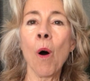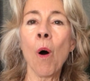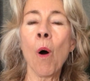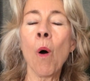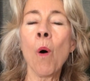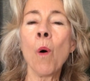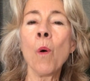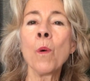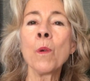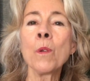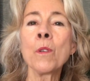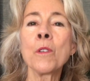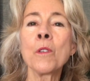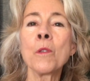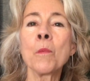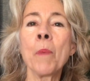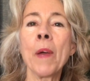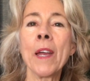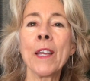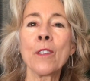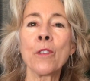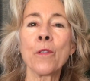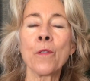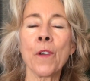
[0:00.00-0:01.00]
Hold
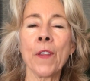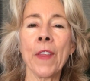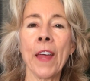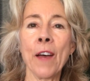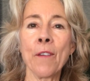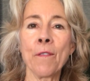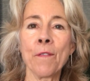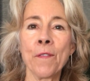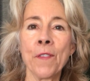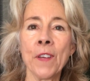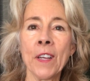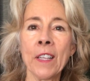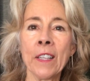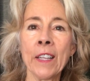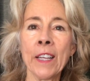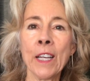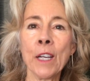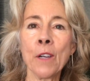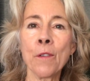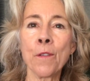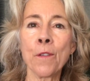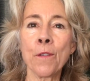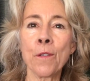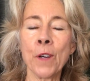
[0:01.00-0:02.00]
space for that
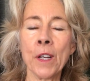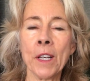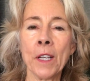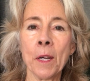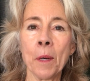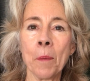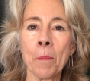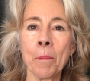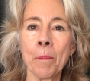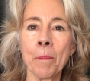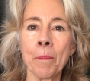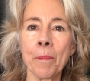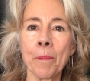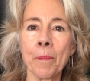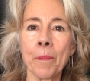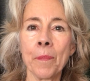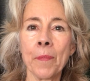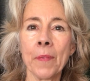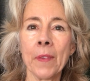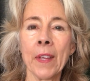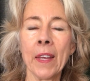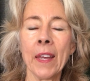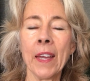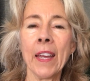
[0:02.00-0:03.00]
feeling of freedom
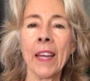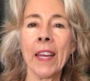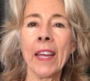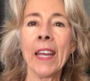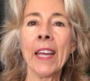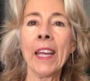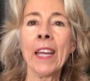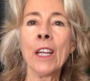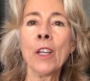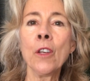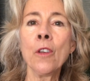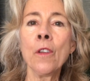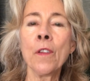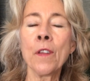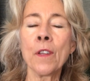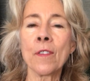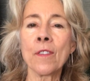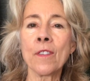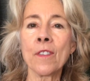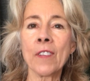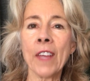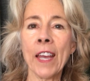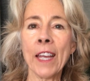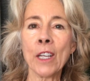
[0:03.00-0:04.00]
in the
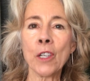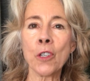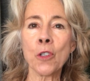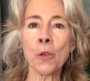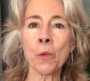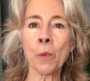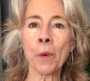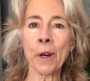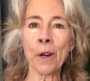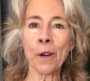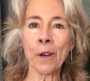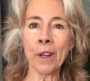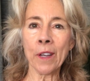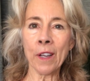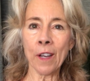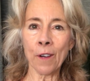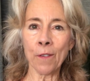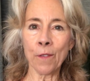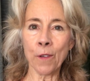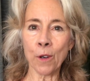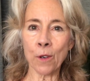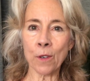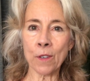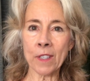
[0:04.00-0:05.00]
sanctuary
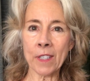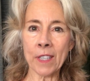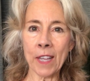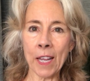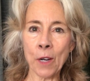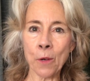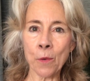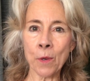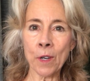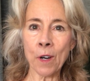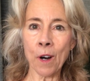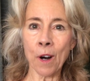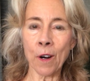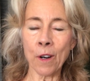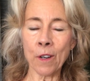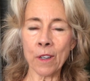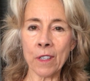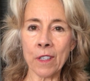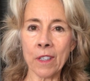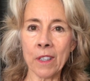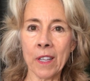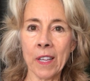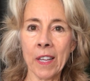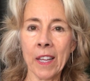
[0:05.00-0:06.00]
of your sacred
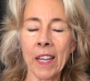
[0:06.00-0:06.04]
heart,